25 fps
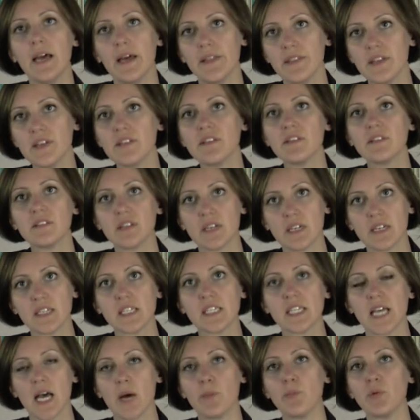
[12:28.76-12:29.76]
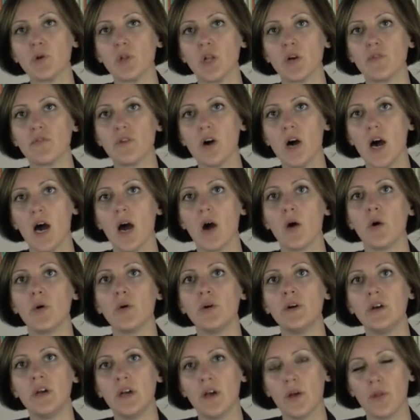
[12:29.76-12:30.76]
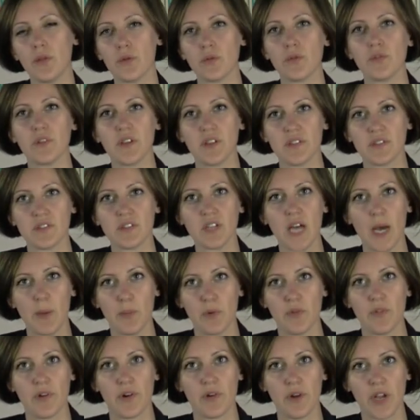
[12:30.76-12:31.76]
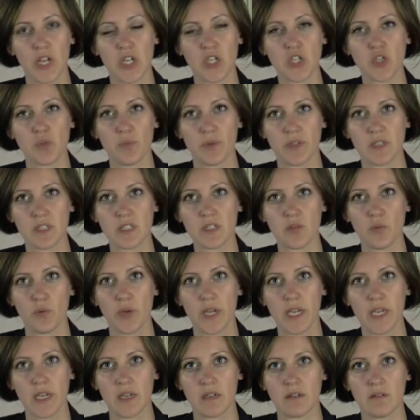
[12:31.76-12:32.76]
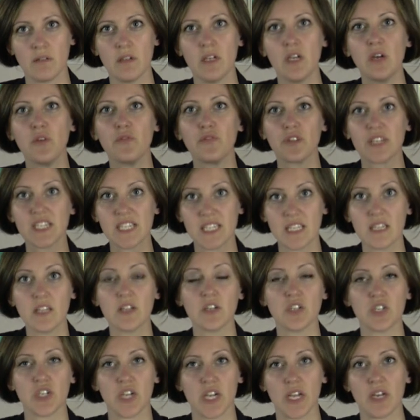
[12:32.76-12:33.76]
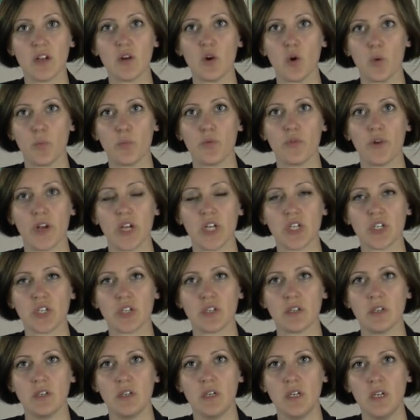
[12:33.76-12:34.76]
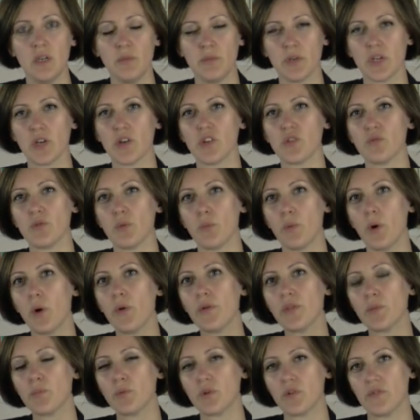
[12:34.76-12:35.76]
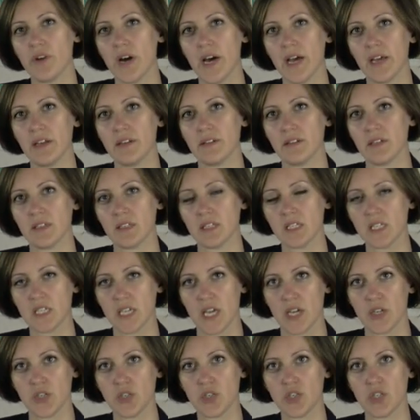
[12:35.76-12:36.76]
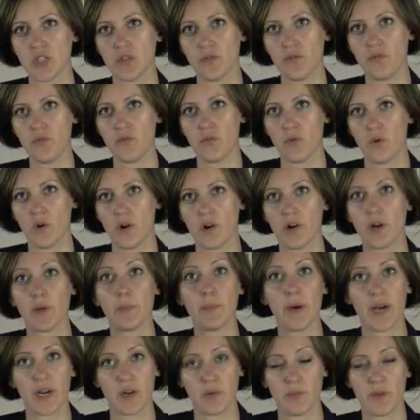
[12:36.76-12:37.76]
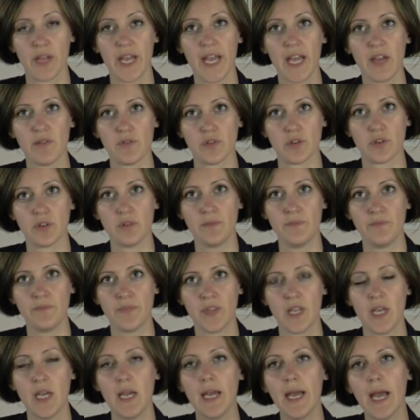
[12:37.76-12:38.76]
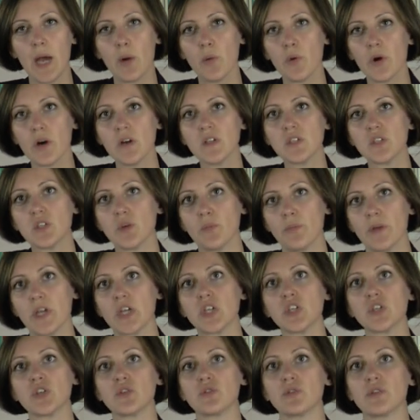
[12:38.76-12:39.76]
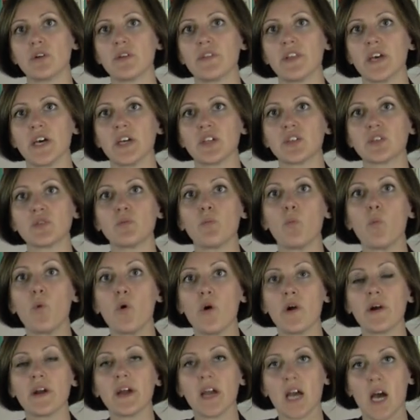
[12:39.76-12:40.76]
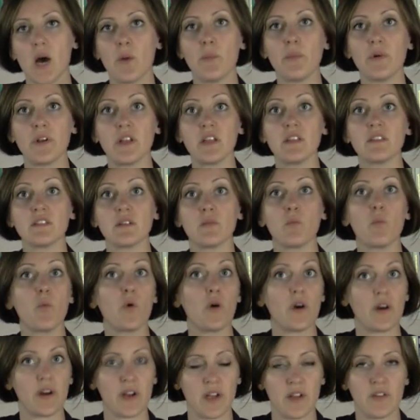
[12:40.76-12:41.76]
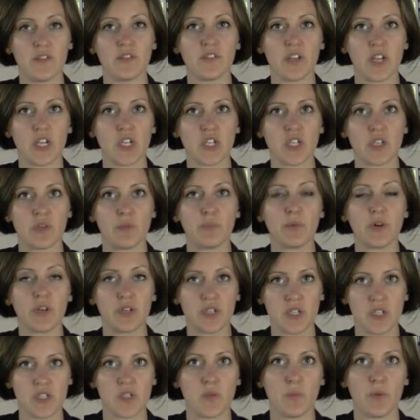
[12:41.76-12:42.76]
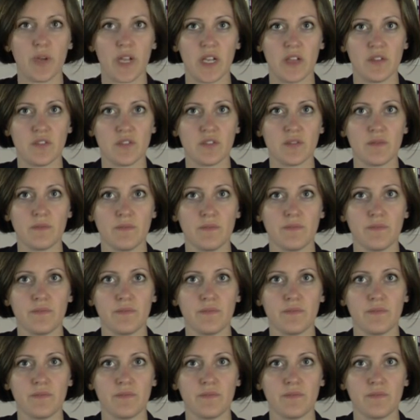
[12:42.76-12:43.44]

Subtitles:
And this is an example of how, through these type of arrangements, we can facilitate cooperation, because we both provide incentive for a better behavior, and we also make sure that more companies and more organizations participate,